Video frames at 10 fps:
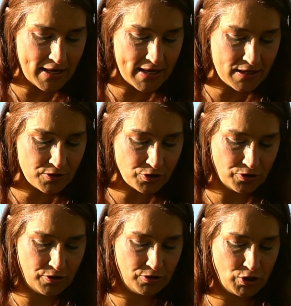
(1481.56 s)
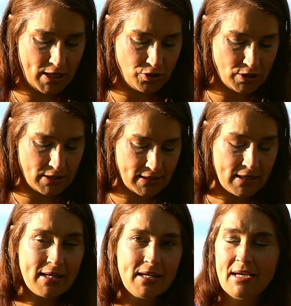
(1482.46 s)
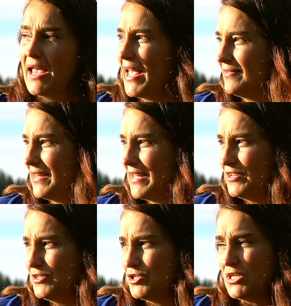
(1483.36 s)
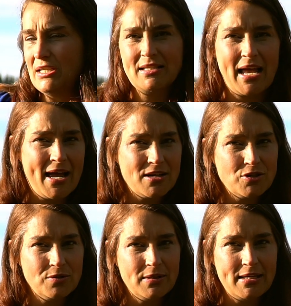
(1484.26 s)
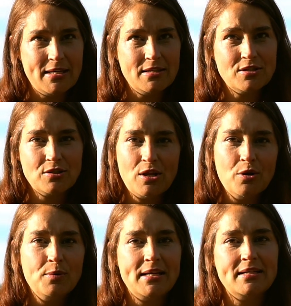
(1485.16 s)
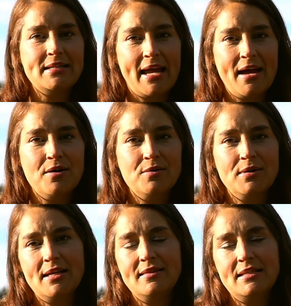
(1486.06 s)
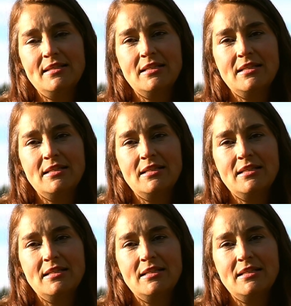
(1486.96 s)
internal changes. And the energy is actually slowing down at this